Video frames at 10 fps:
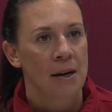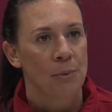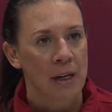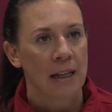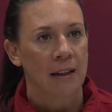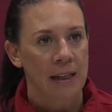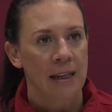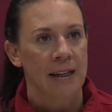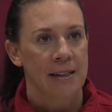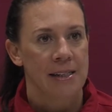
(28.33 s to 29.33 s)
pretty clean
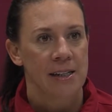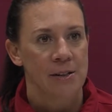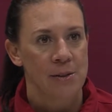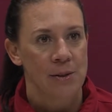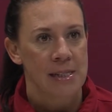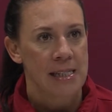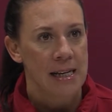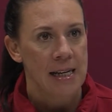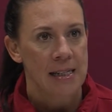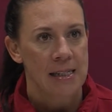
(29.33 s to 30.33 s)
against Arizona
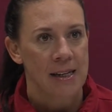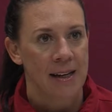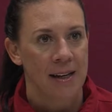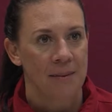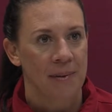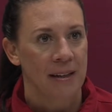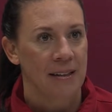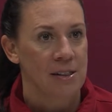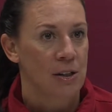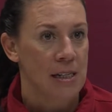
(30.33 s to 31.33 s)
State, um, and
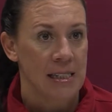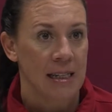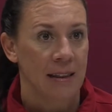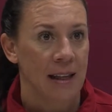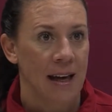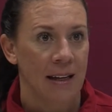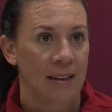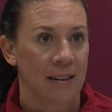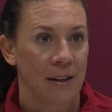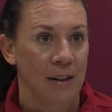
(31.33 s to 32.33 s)
it's great to get that
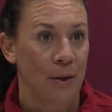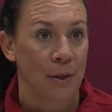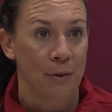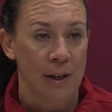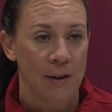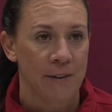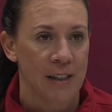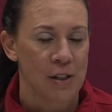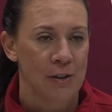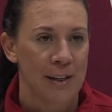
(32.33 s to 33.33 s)
you know 3-0
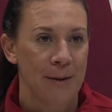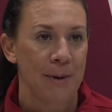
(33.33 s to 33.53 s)
victory.